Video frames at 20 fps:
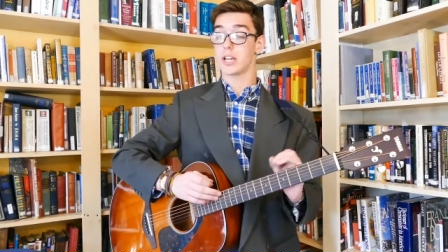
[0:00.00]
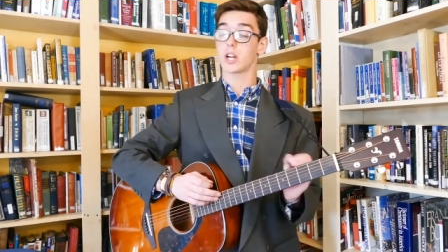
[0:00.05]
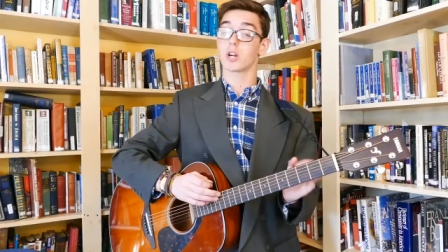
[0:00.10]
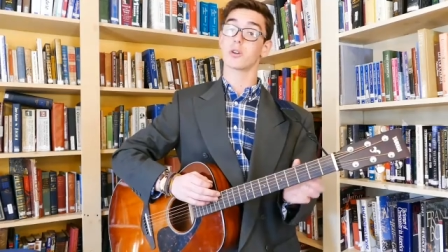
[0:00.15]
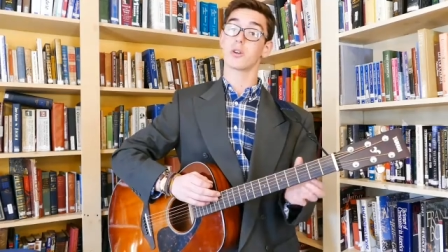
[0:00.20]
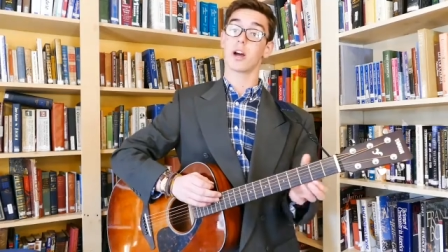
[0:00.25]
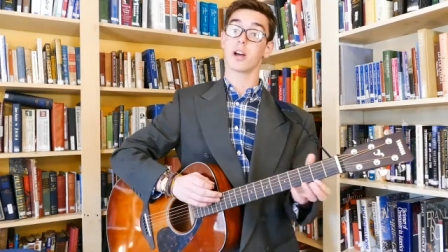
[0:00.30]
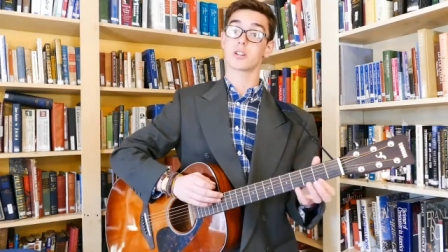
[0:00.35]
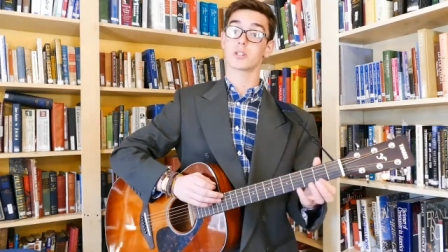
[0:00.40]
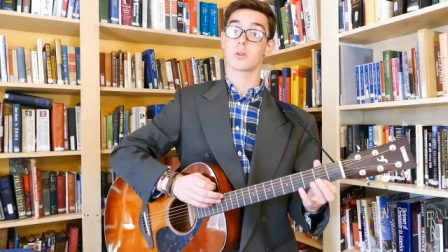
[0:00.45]
in
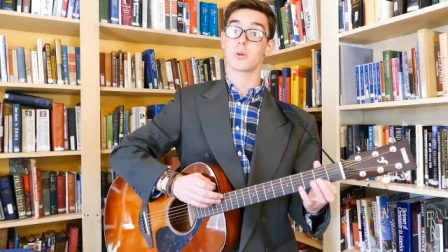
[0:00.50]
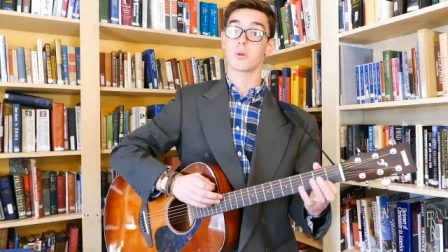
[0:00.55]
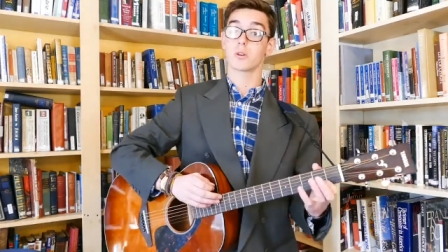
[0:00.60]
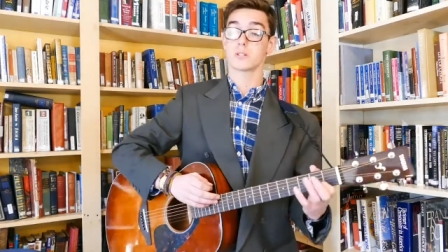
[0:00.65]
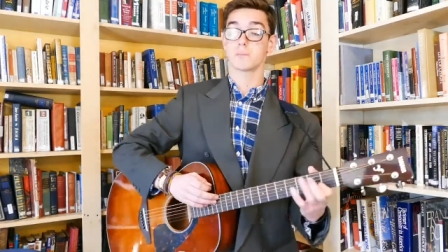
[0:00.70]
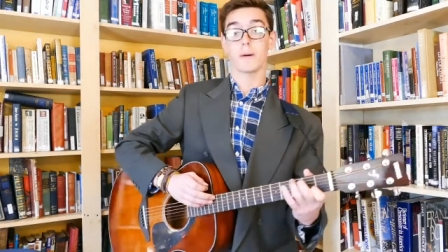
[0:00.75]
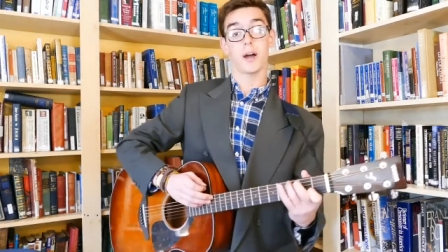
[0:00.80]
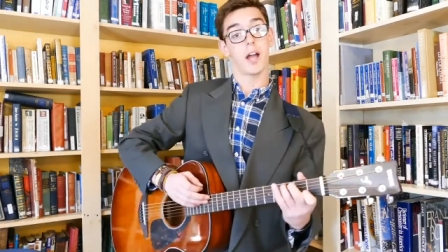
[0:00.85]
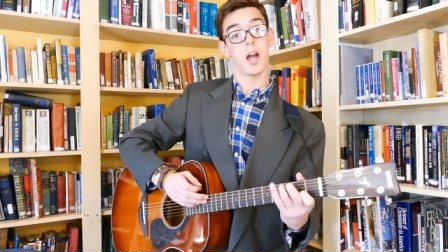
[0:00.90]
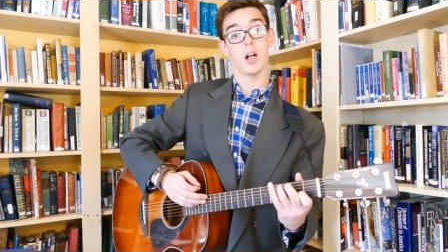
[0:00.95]
Crash
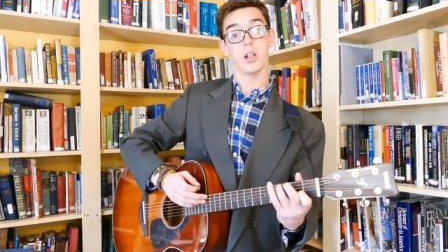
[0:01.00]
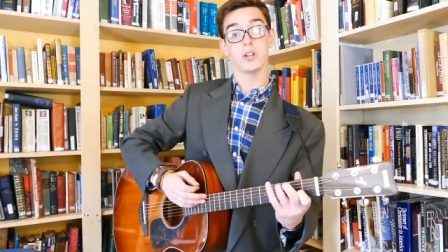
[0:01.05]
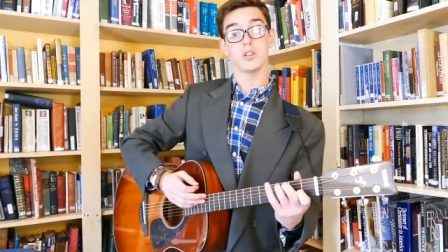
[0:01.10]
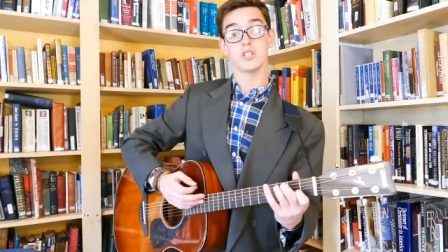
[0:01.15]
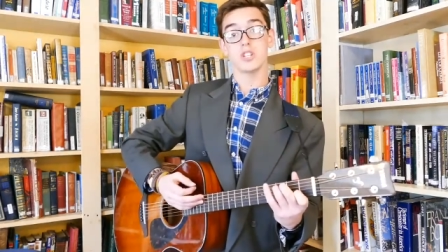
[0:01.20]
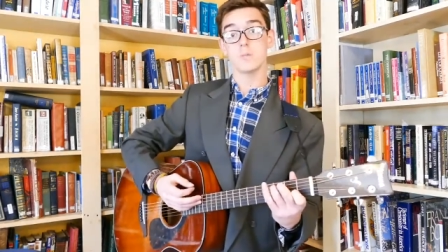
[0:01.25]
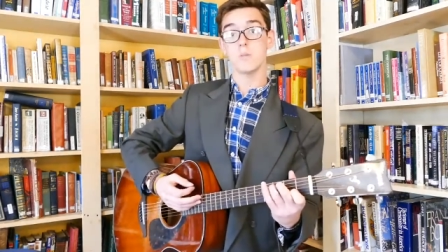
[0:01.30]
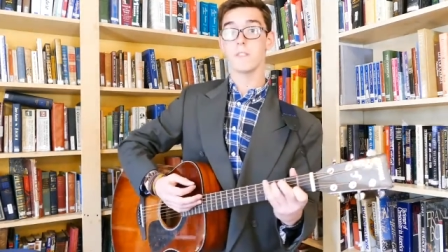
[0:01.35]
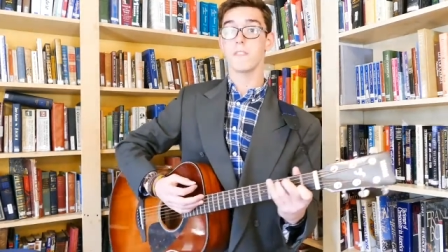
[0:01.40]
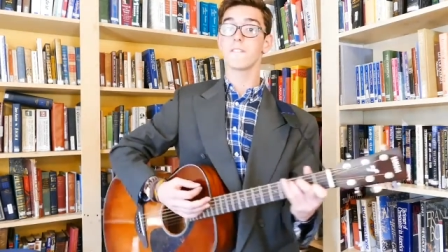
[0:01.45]
Course
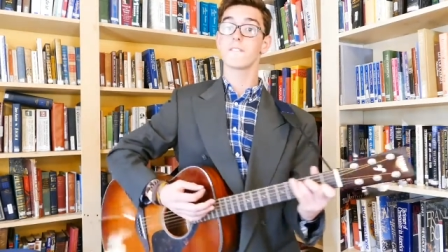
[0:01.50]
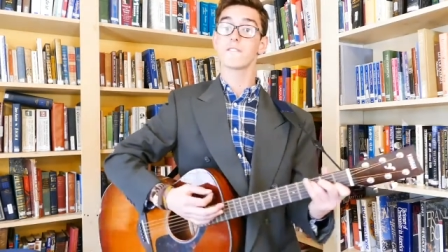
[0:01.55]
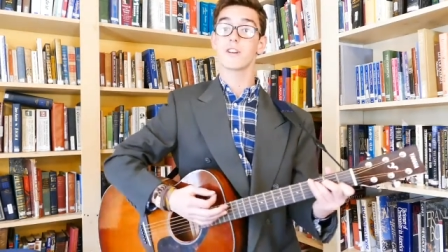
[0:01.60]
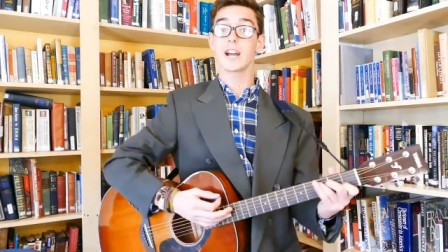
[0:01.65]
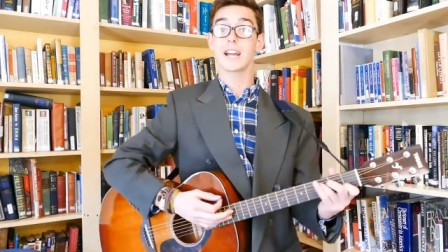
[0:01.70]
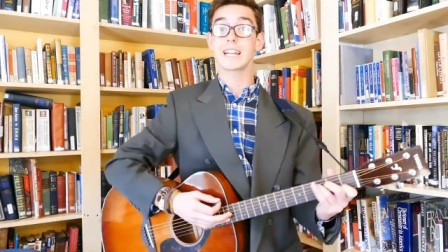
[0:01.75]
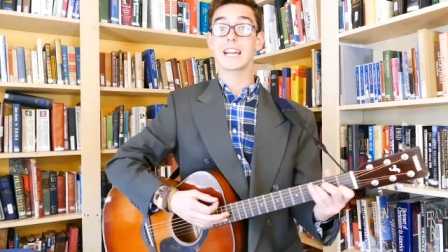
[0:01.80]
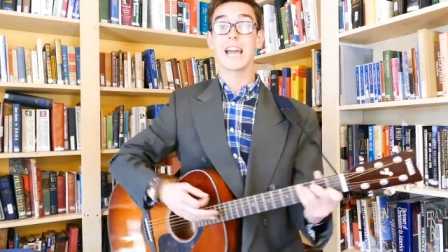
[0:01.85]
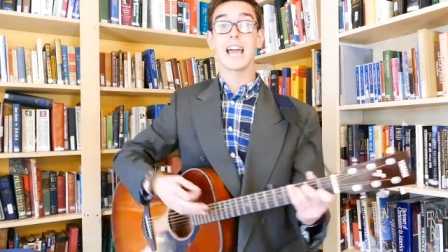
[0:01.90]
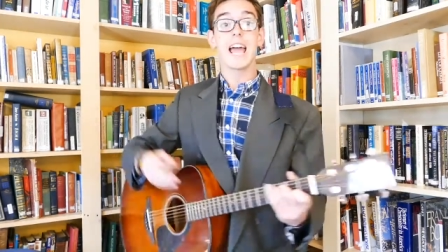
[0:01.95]
Biology with
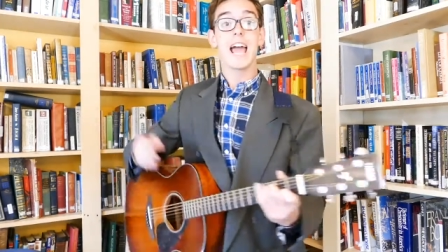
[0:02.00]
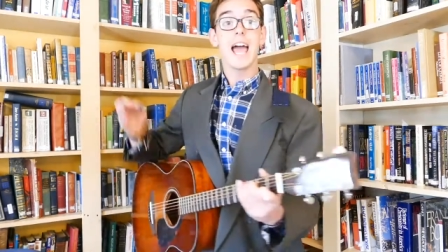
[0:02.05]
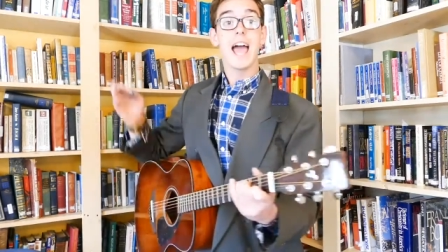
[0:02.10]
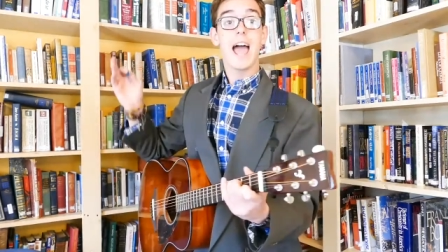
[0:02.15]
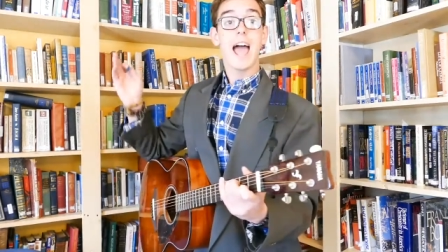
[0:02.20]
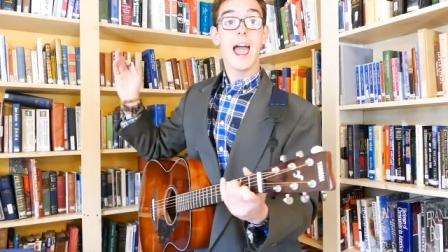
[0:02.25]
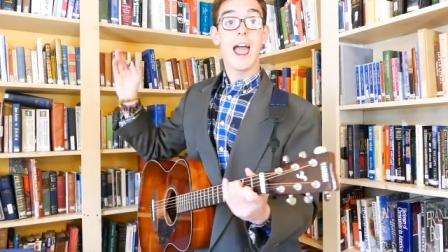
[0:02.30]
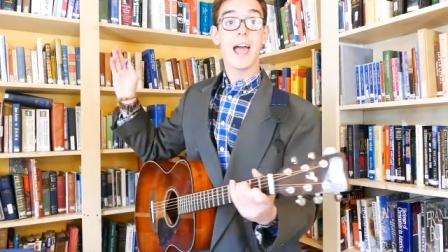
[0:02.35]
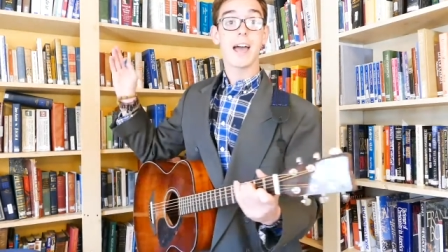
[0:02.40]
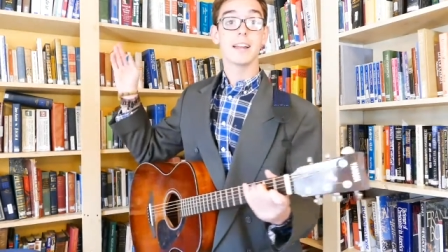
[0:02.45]
Frank
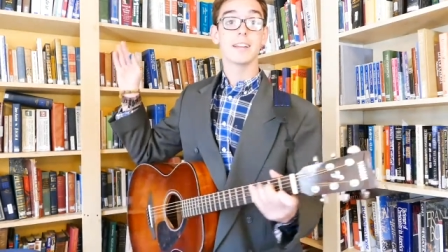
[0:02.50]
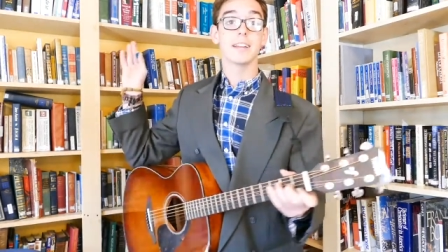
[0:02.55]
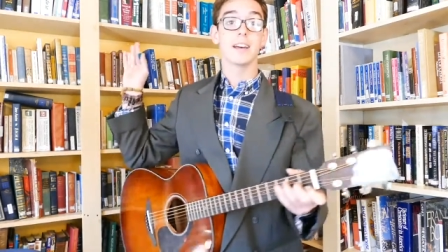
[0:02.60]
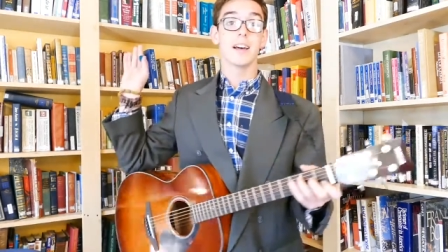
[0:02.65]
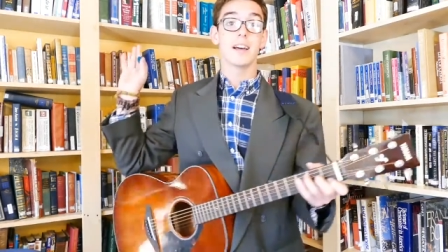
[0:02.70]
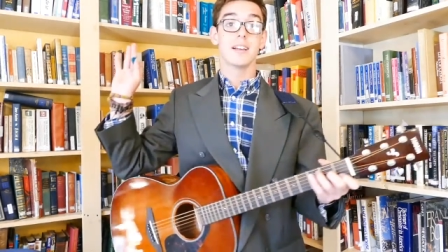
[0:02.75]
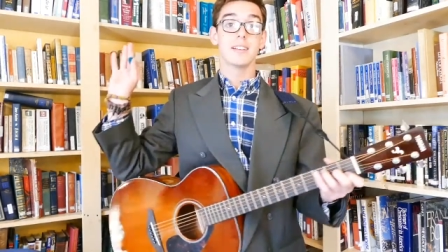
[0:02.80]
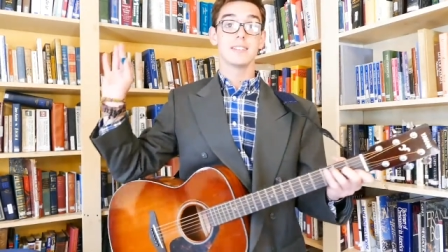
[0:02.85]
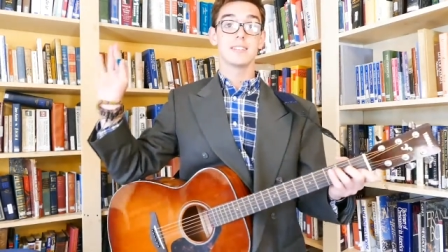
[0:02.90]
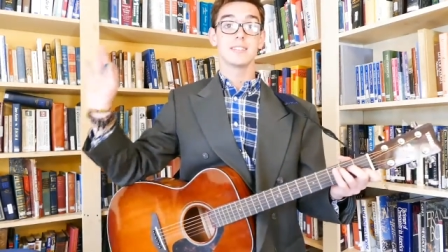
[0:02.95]
and
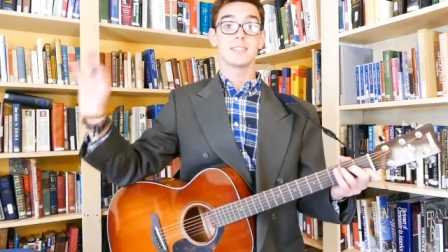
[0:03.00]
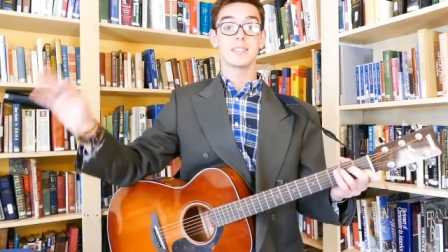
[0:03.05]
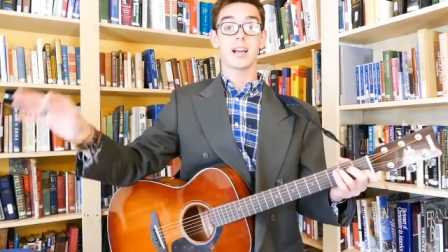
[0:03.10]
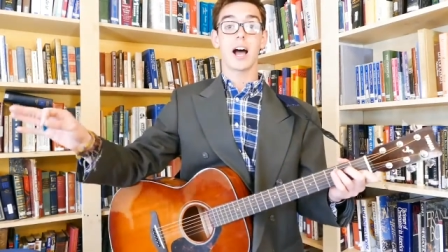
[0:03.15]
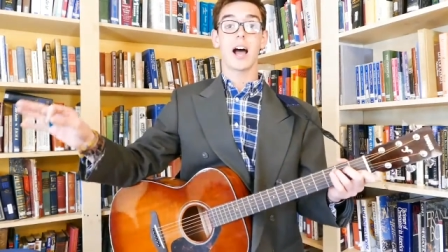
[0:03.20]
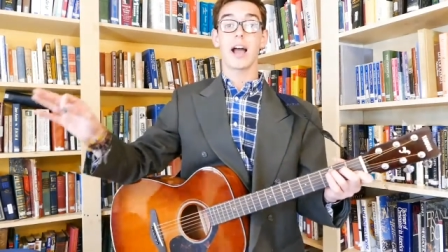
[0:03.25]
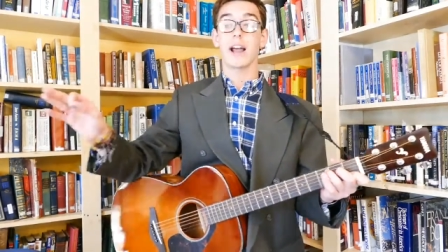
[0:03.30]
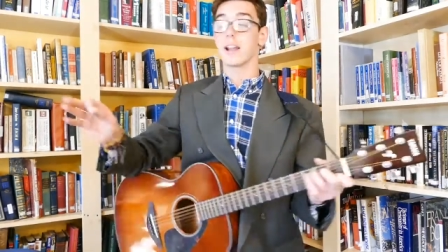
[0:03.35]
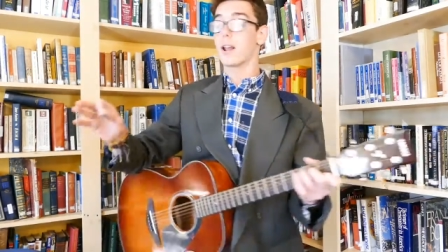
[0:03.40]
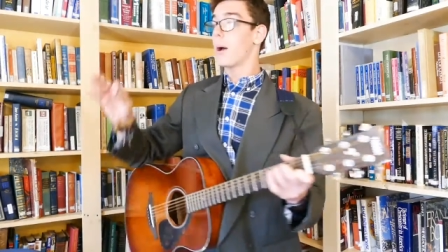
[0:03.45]

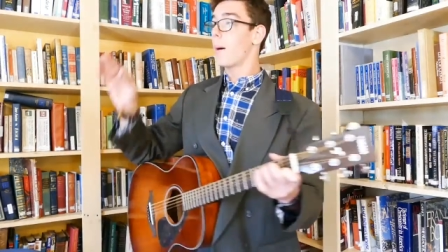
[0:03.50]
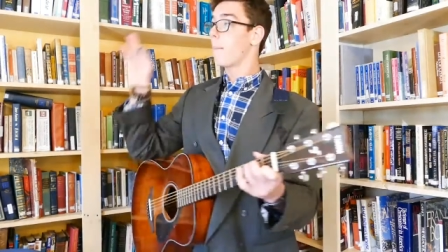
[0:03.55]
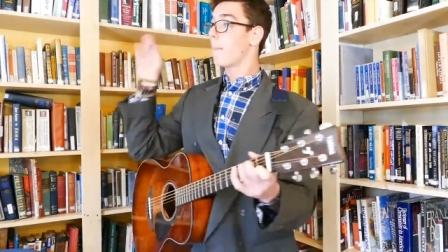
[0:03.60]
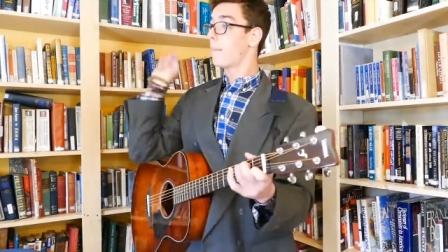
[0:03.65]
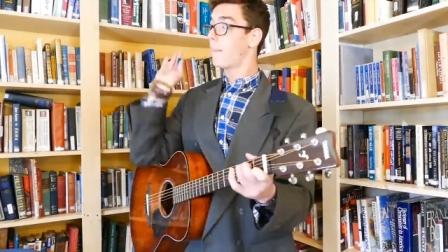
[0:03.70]
Stein.